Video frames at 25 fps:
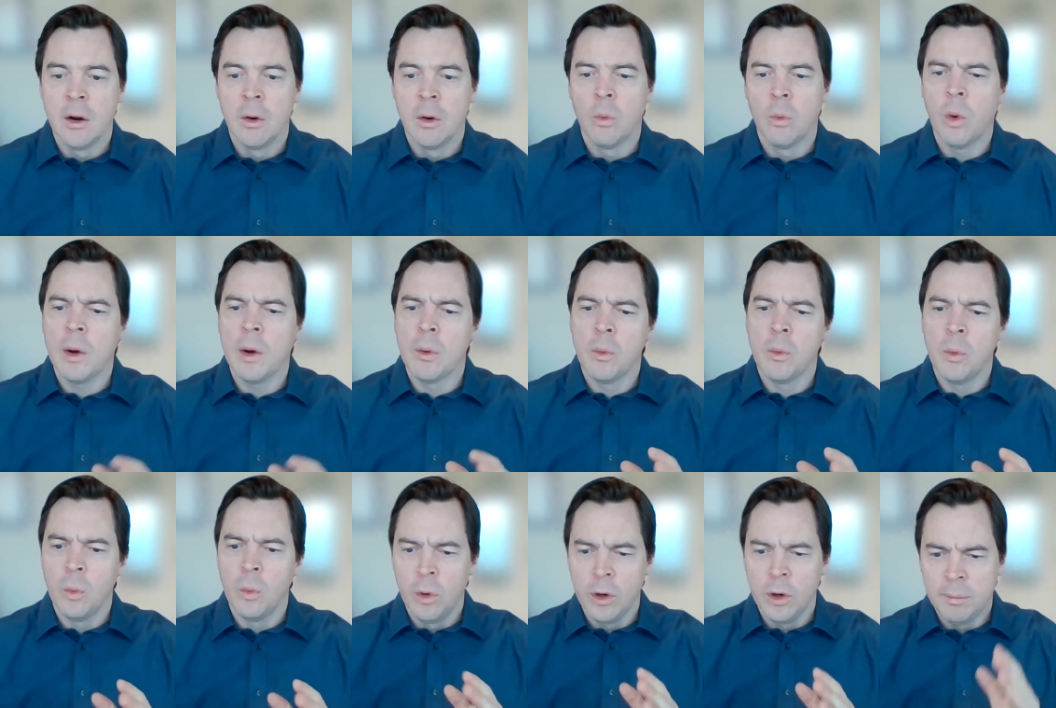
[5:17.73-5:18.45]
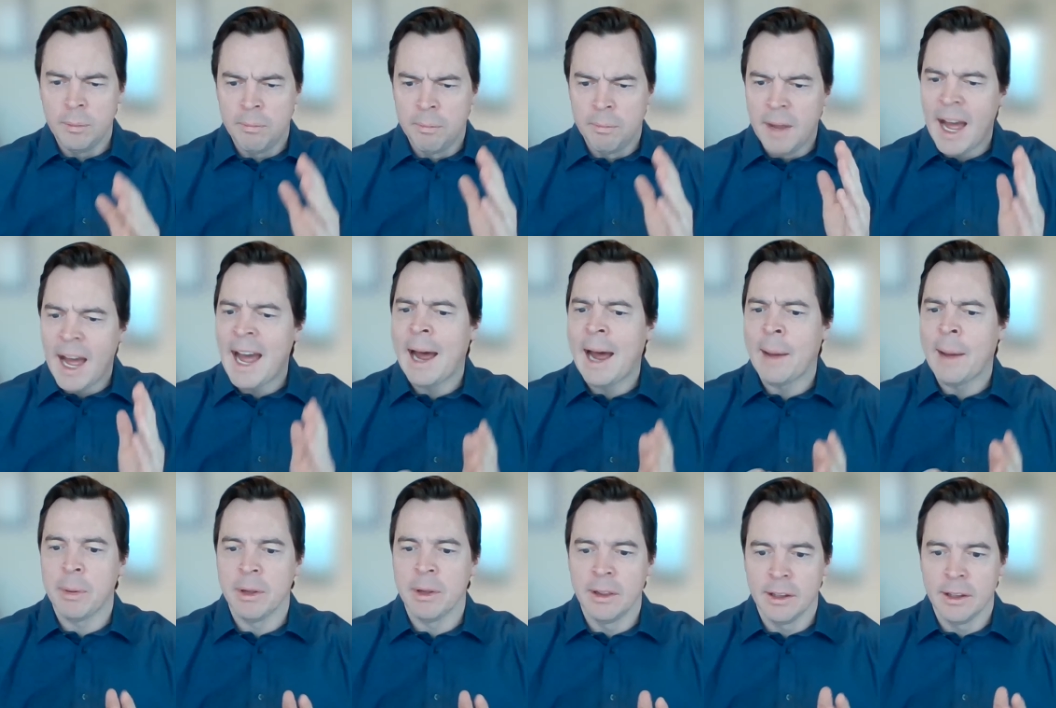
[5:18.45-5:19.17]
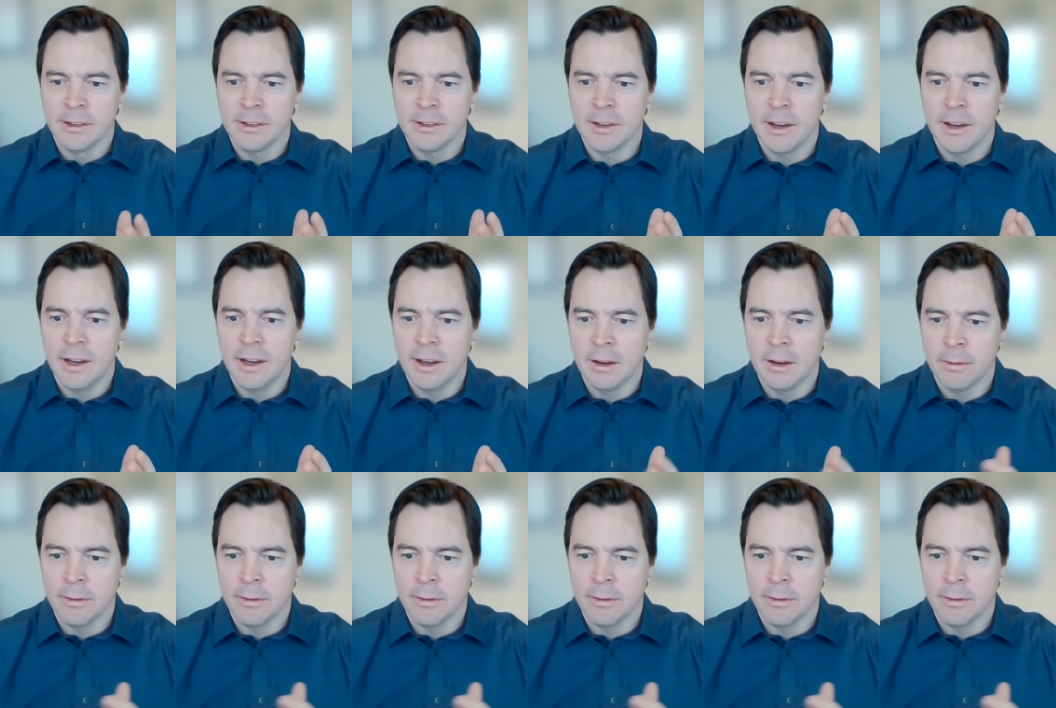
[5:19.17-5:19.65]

what would happen, let's say,